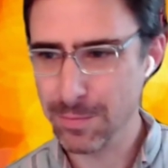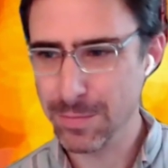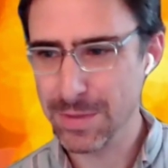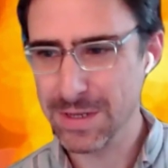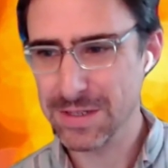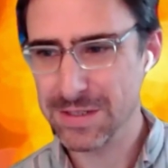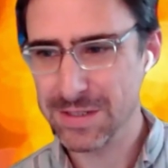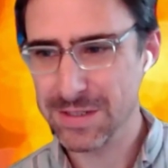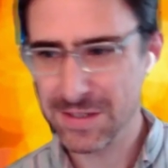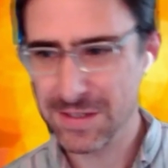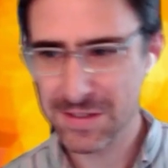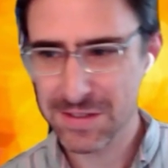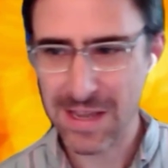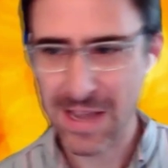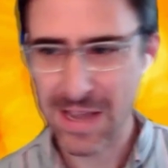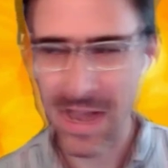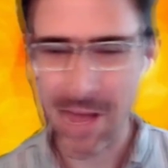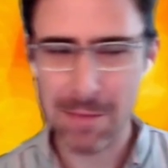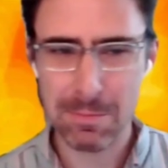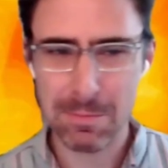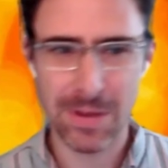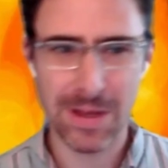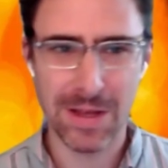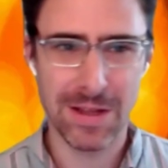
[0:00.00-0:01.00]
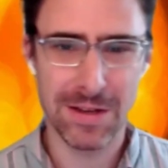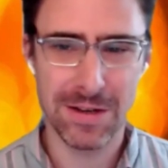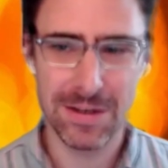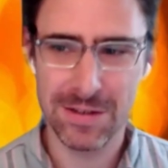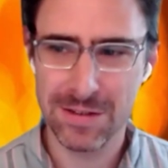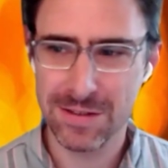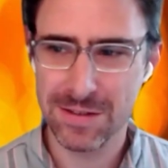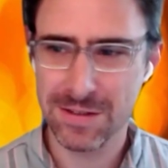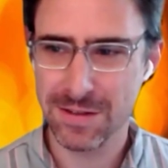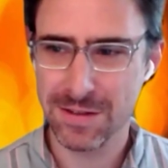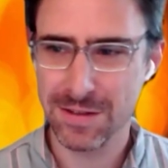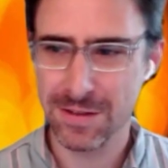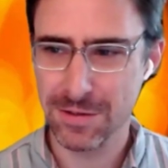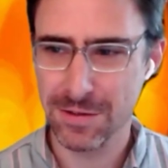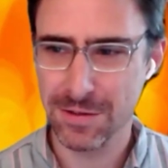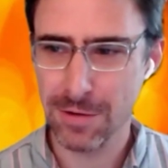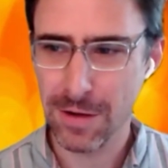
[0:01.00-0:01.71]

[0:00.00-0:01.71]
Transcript: but does CAP and the